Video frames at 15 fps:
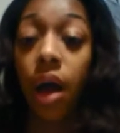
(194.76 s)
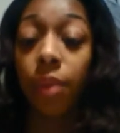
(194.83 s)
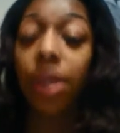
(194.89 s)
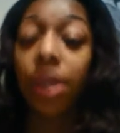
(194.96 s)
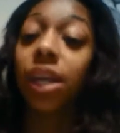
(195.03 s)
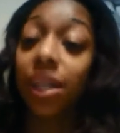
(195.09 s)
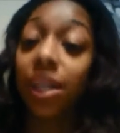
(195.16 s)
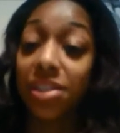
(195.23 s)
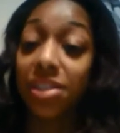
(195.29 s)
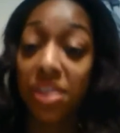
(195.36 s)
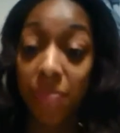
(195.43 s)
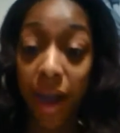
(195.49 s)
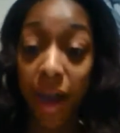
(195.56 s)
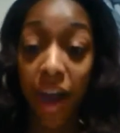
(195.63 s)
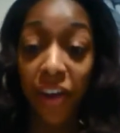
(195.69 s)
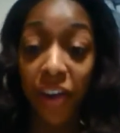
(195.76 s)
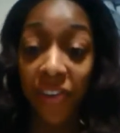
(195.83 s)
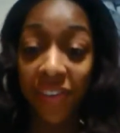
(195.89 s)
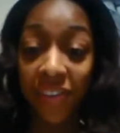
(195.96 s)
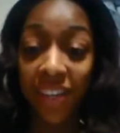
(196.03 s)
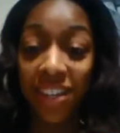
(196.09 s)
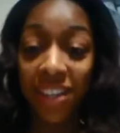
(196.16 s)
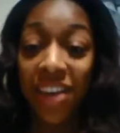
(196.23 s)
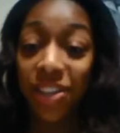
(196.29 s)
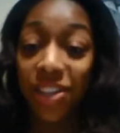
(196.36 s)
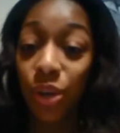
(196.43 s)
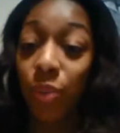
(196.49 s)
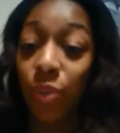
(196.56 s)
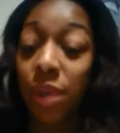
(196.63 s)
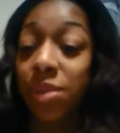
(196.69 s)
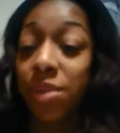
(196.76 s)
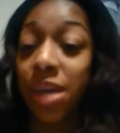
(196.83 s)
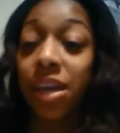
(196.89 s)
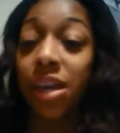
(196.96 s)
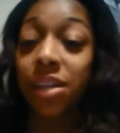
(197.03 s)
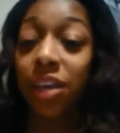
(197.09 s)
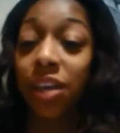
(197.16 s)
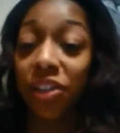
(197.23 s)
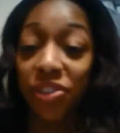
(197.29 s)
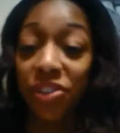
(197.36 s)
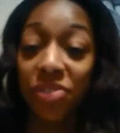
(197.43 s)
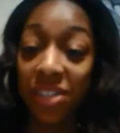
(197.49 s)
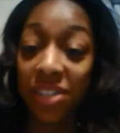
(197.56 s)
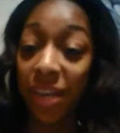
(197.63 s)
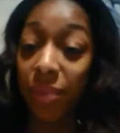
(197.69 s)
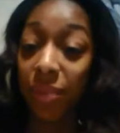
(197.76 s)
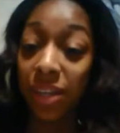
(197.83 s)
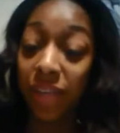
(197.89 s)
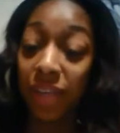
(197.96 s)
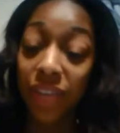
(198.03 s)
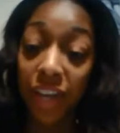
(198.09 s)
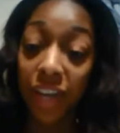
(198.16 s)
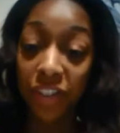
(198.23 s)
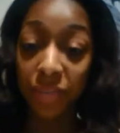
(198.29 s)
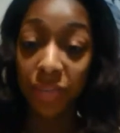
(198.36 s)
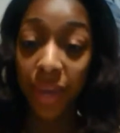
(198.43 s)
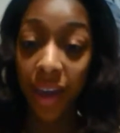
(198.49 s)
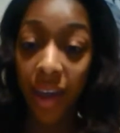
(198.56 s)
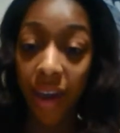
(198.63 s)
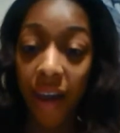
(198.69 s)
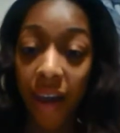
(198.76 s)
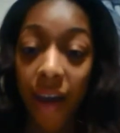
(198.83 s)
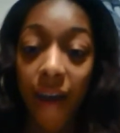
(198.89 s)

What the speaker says: get a link to their biographies. So maybe they can touch you the same way they touched me.